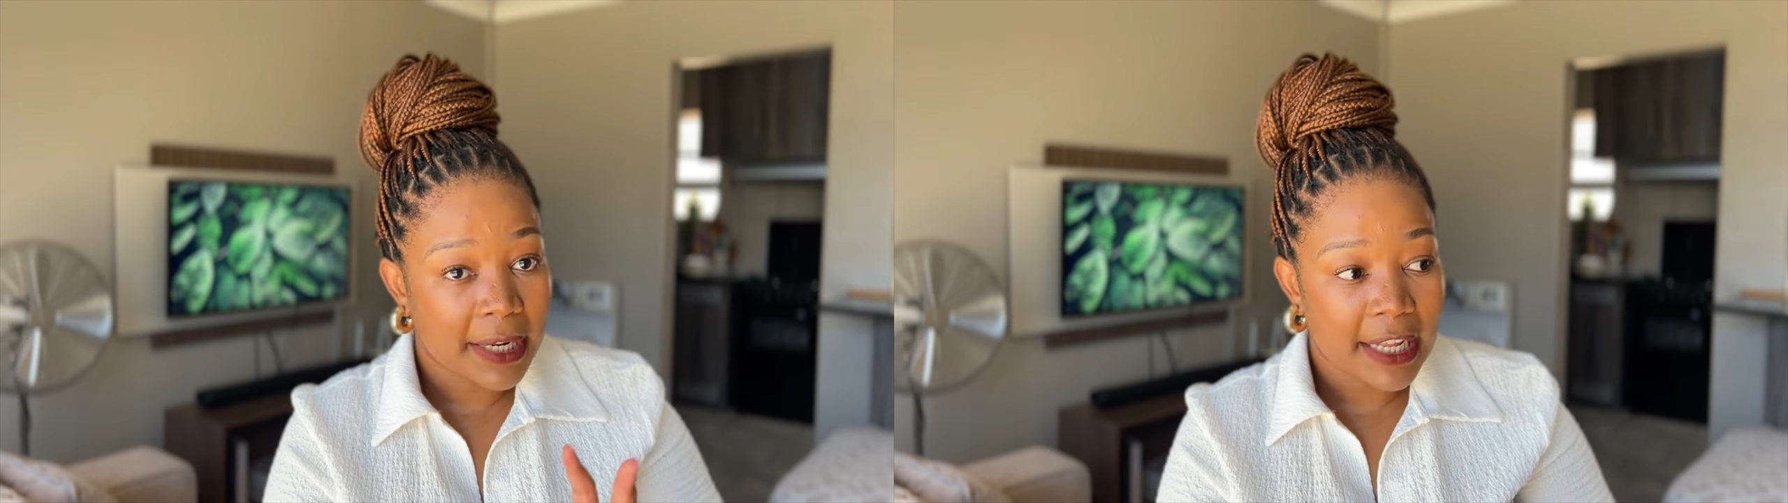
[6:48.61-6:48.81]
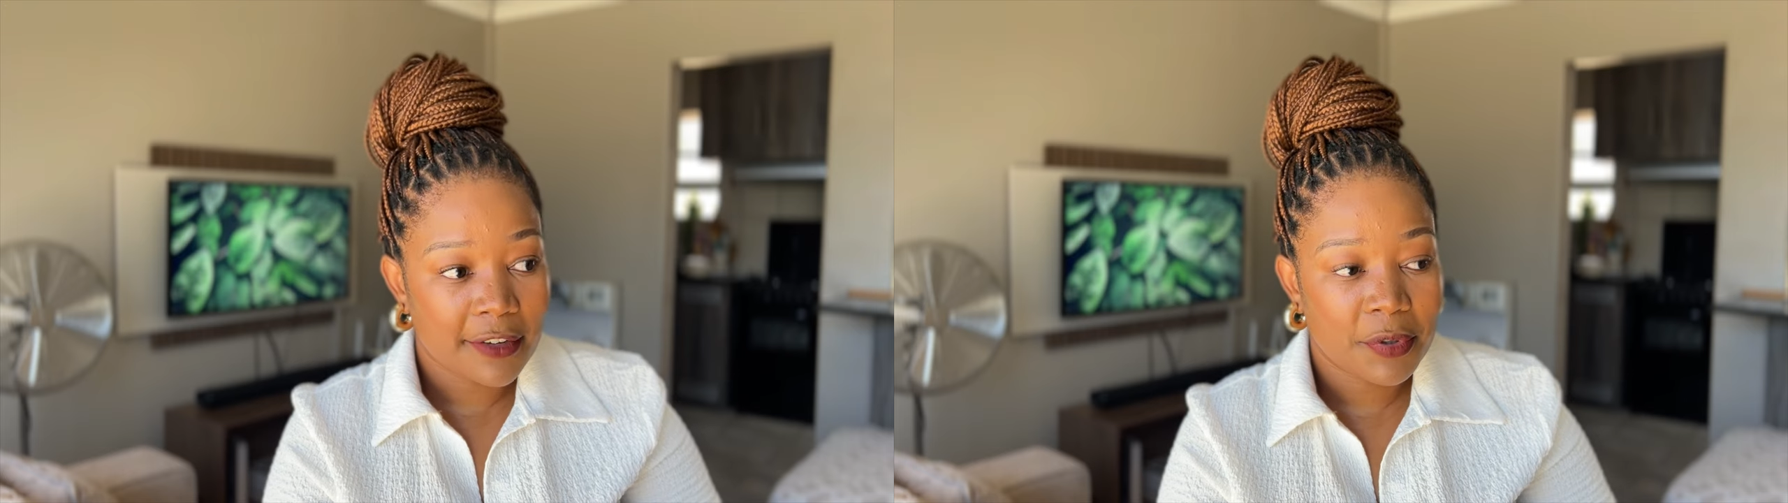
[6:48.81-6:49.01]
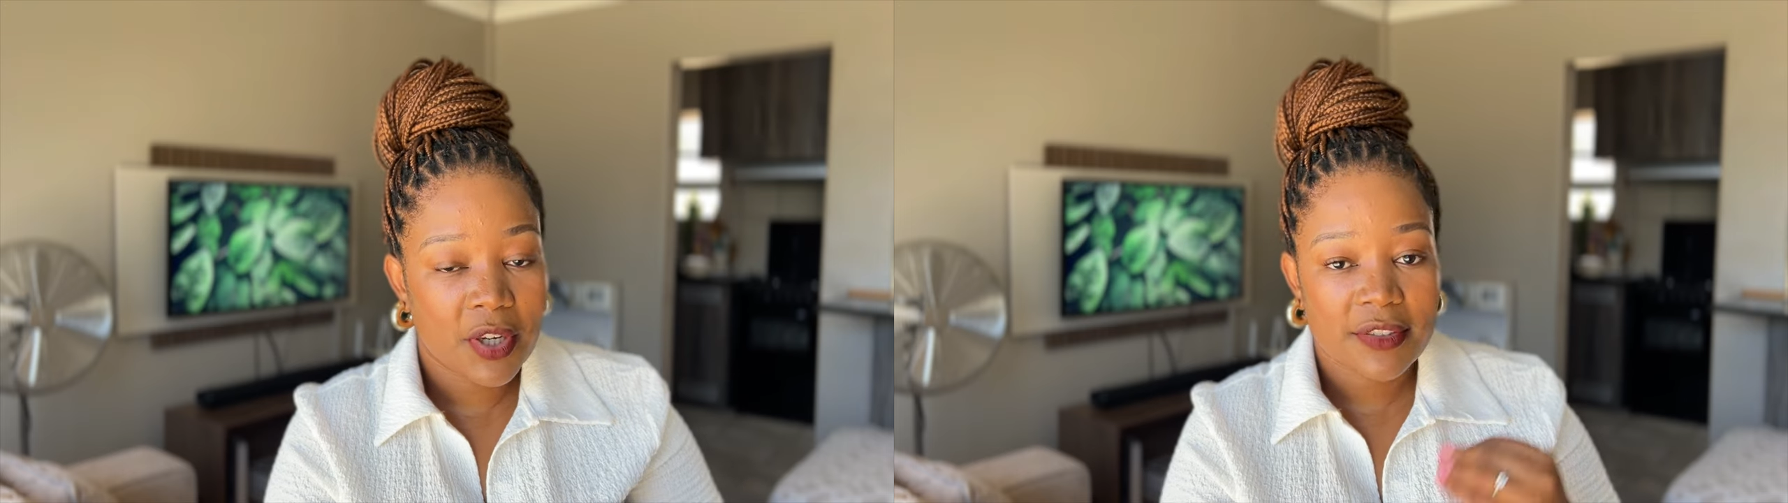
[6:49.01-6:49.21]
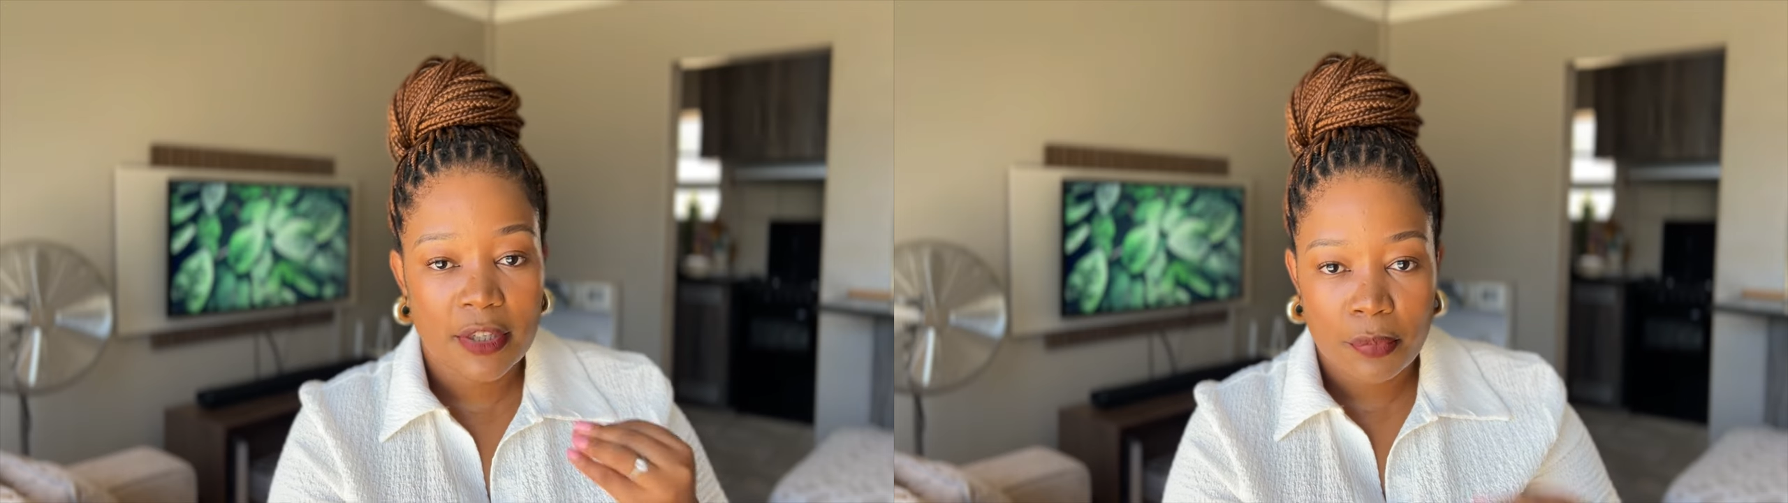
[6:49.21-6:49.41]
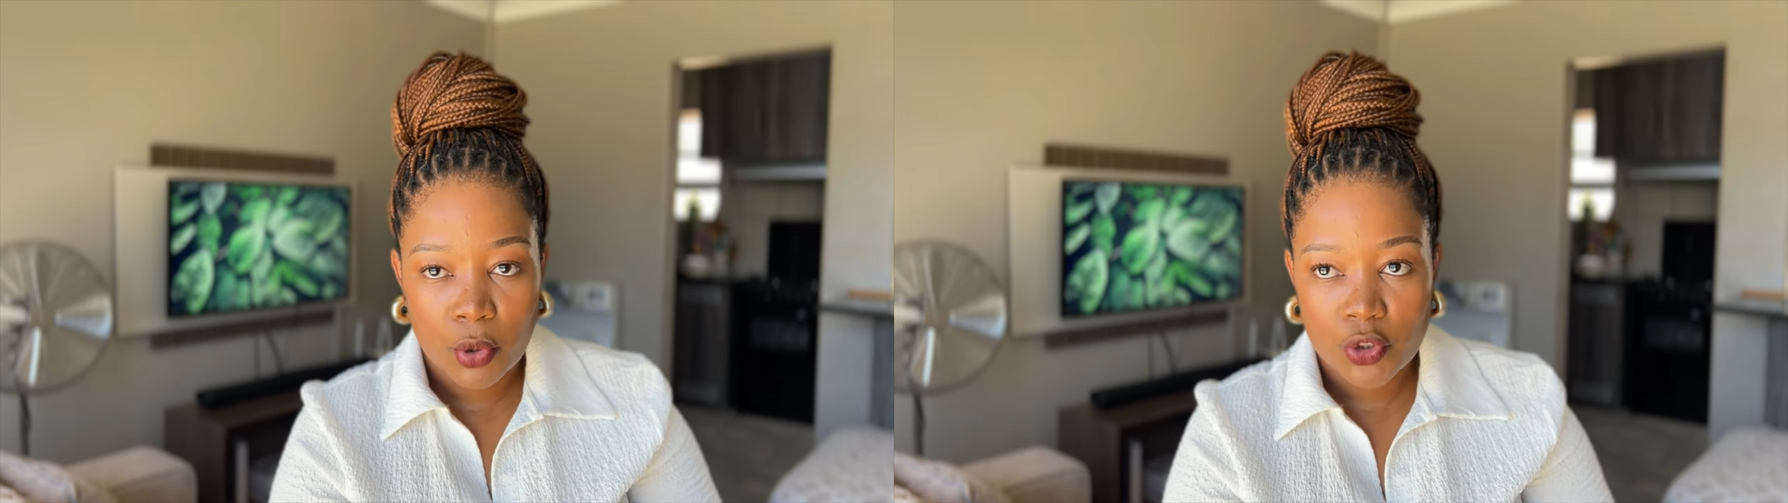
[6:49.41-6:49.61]
life because they
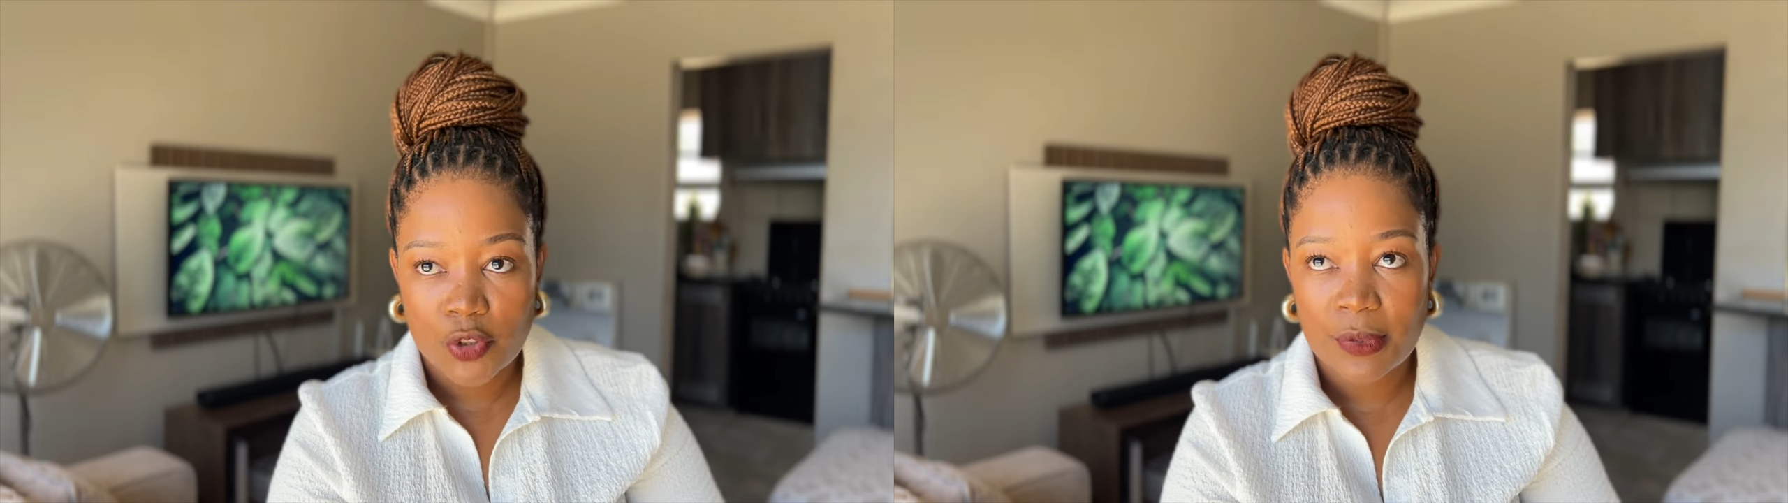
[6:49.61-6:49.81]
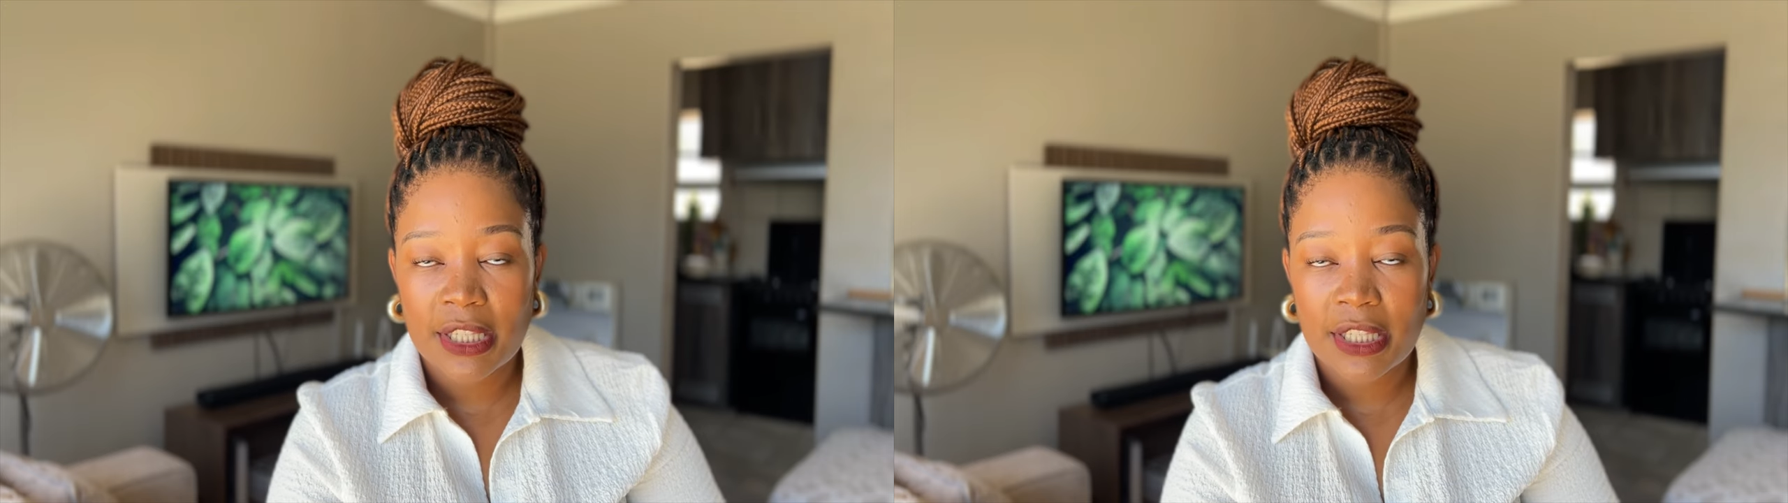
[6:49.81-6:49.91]
pushed me.